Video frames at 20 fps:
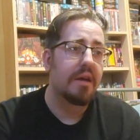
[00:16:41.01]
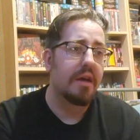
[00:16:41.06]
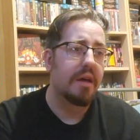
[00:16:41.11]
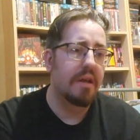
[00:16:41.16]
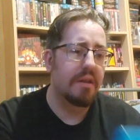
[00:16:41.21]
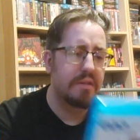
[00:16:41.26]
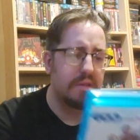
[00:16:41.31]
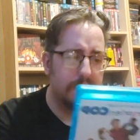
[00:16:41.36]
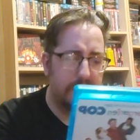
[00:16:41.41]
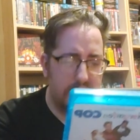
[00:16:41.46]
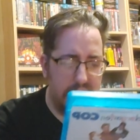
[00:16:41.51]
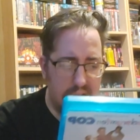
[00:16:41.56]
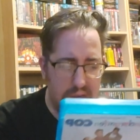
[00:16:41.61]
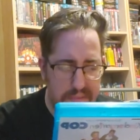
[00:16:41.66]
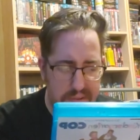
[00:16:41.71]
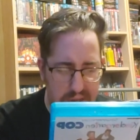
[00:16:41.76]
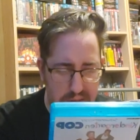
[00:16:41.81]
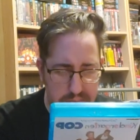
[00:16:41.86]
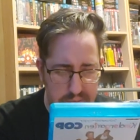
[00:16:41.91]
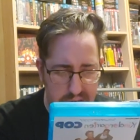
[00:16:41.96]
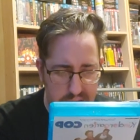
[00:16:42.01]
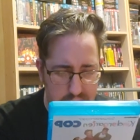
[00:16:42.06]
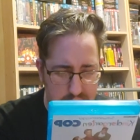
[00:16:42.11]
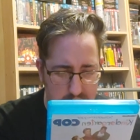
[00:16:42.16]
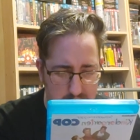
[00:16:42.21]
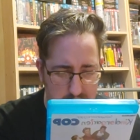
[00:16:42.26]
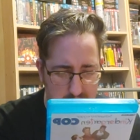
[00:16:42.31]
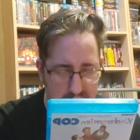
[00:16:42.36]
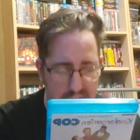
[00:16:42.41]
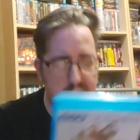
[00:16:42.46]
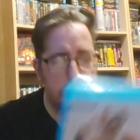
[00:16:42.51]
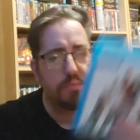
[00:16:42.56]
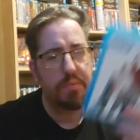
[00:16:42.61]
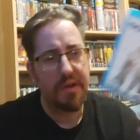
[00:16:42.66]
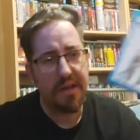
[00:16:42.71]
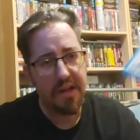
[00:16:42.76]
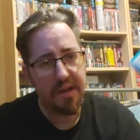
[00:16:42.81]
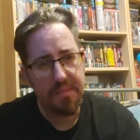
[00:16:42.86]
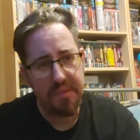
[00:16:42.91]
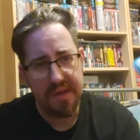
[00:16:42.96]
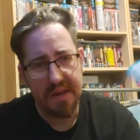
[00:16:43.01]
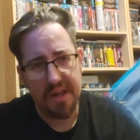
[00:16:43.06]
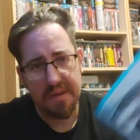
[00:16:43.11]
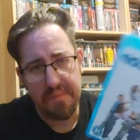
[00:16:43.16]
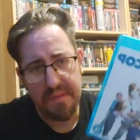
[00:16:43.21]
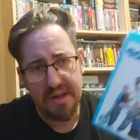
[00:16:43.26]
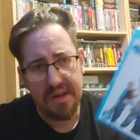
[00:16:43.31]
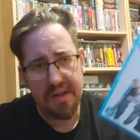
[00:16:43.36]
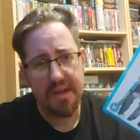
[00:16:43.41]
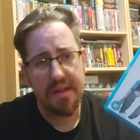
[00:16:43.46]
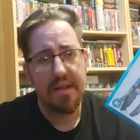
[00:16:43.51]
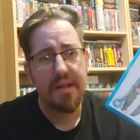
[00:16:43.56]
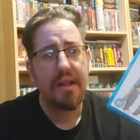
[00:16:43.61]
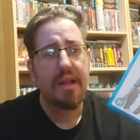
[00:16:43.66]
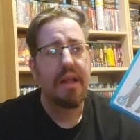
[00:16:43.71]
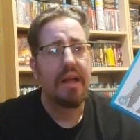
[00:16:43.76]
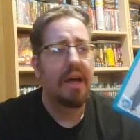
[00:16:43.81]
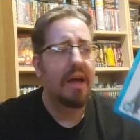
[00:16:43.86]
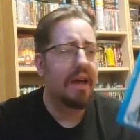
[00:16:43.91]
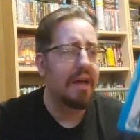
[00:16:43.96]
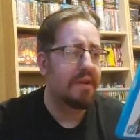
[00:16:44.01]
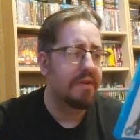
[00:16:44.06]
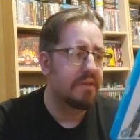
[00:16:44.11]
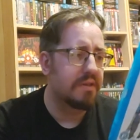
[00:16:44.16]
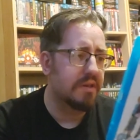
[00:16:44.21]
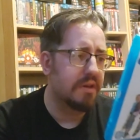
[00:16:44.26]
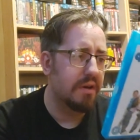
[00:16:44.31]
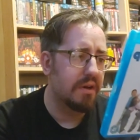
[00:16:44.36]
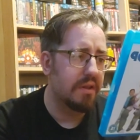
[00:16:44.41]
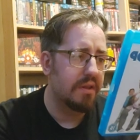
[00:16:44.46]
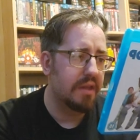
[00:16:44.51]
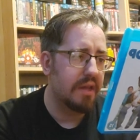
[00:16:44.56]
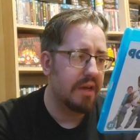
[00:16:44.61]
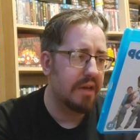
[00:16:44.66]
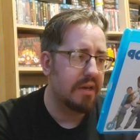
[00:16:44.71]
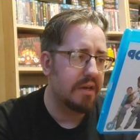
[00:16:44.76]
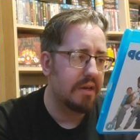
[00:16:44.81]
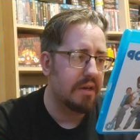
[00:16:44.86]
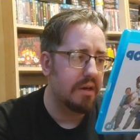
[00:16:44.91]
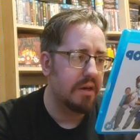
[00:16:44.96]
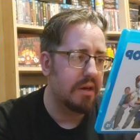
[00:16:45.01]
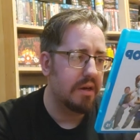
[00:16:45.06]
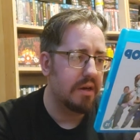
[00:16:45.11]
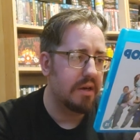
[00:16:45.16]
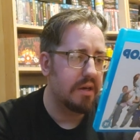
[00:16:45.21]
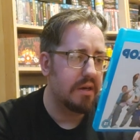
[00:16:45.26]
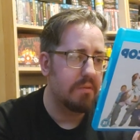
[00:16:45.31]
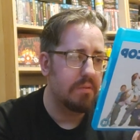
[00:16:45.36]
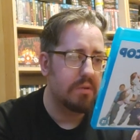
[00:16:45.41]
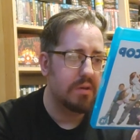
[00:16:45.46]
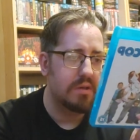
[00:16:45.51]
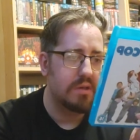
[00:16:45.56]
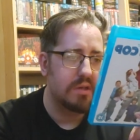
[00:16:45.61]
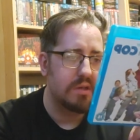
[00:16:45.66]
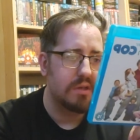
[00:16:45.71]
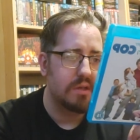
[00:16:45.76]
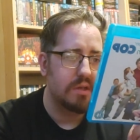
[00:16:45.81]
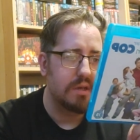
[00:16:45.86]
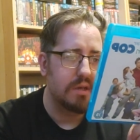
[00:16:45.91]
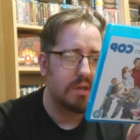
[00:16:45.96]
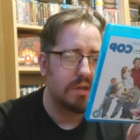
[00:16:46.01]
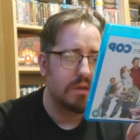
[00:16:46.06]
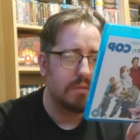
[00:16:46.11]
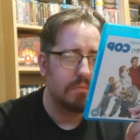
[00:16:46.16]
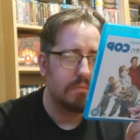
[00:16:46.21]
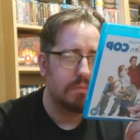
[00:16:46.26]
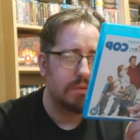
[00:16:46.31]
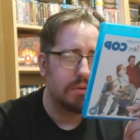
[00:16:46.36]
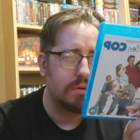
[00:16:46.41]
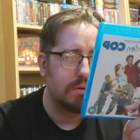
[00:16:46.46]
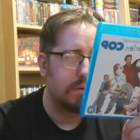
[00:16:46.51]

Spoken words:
And is it Penelope Ann Miller? It is Penelope Ann Miller. And it's got that guy, what's his name?